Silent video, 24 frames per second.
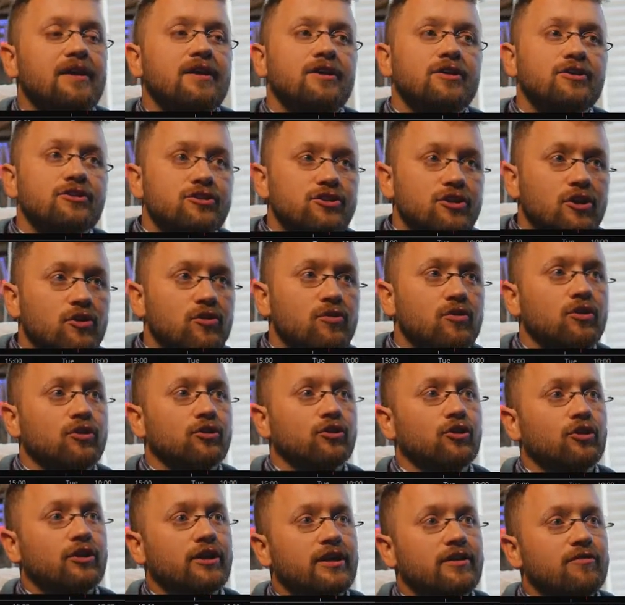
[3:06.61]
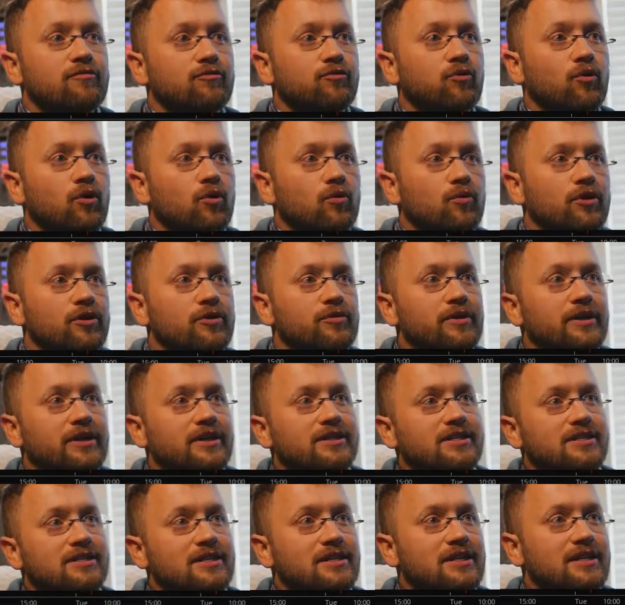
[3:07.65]
So looking forward, we could
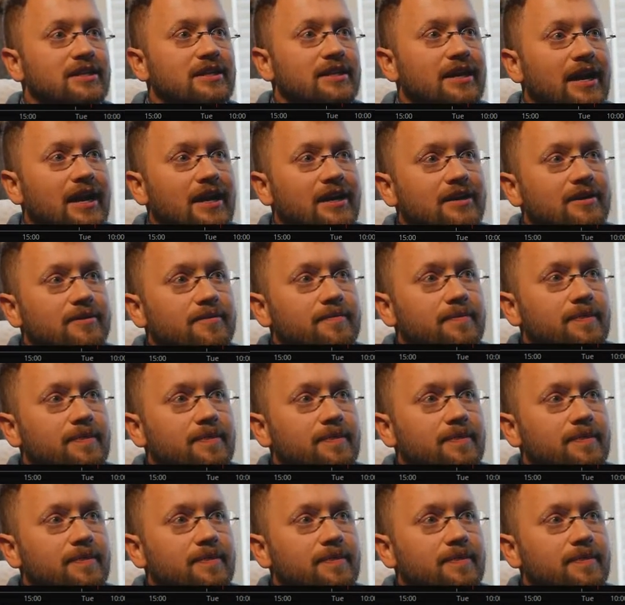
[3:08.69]
see that